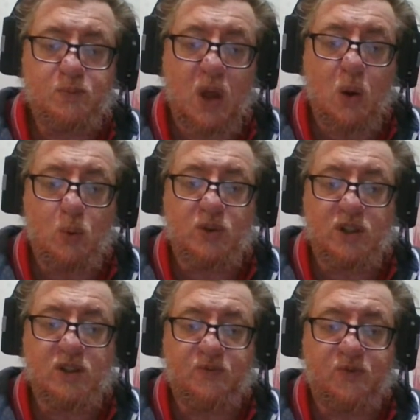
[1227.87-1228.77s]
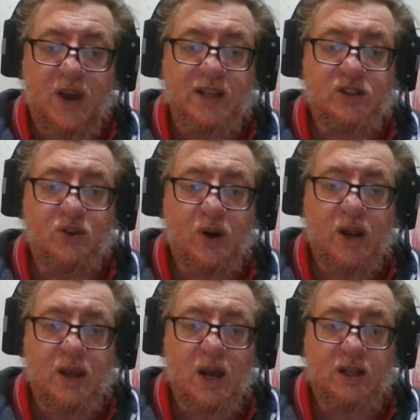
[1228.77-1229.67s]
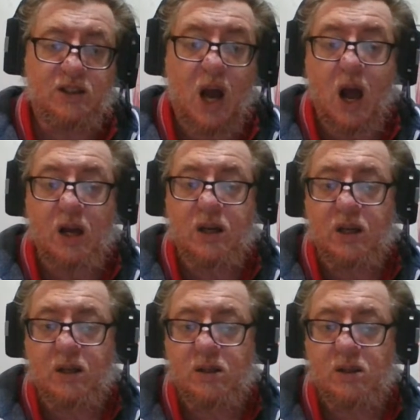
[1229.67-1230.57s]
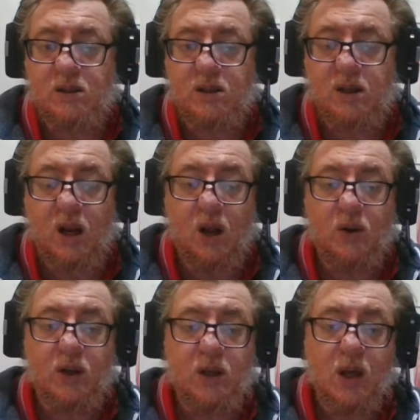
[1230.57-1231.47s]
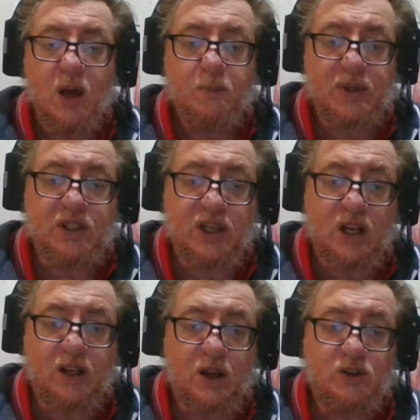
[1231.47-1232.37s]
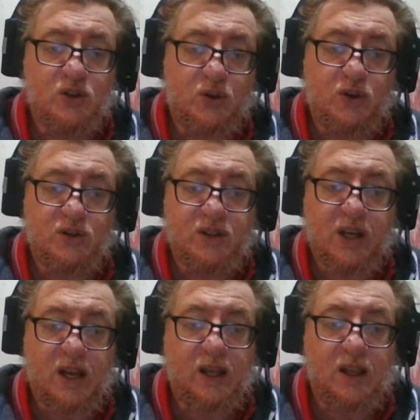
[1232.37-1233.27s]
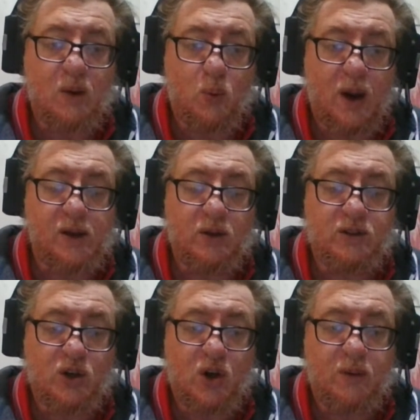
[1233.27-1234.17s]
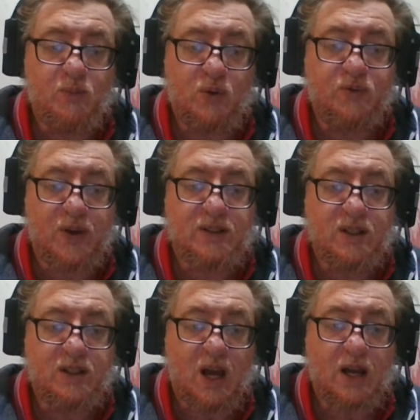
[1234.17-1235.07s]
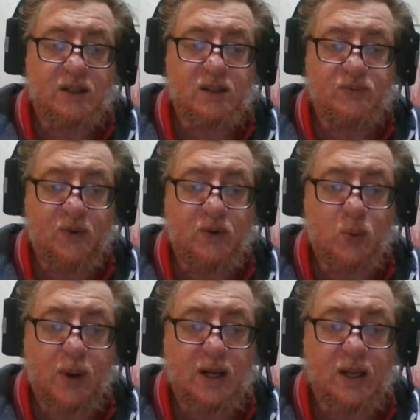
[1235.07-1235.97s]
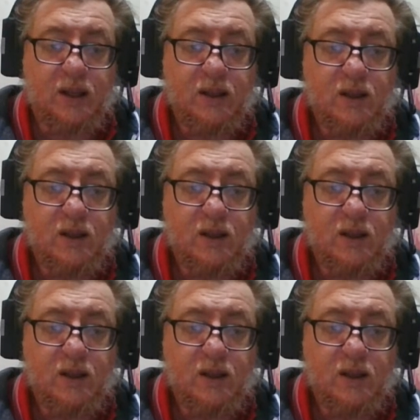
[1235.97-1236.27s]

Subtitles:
they will just fester a dark, you know, particularly those who are used to getting their way all the time will fester darkness very quickly.